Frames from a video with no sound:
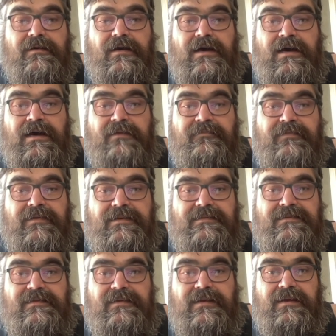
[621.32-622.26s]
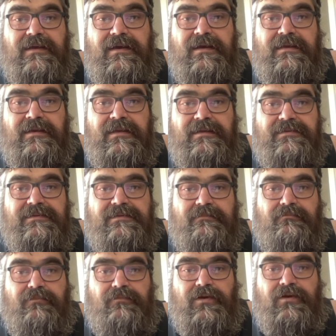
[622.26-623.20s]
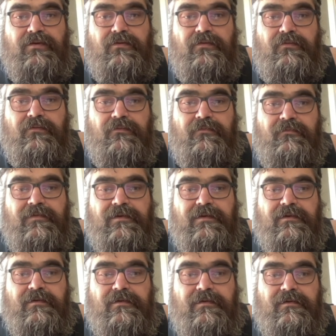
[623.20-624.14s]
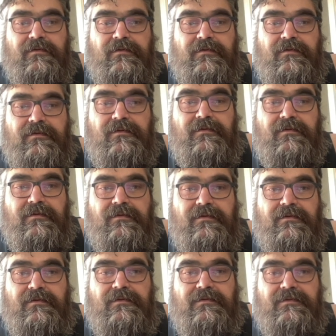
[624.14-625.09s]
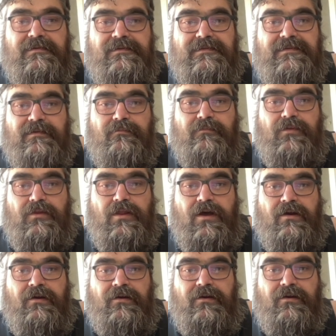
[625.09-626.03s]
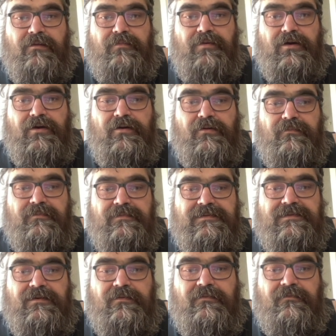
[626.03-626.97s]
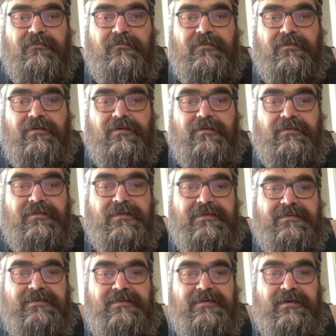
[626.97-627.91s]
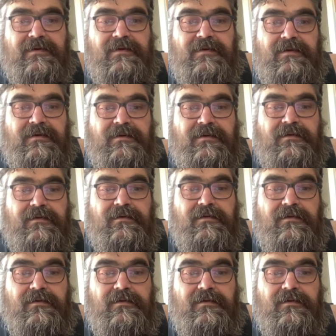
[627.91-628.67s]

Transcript: obviously I need to move some longer poems over on this side.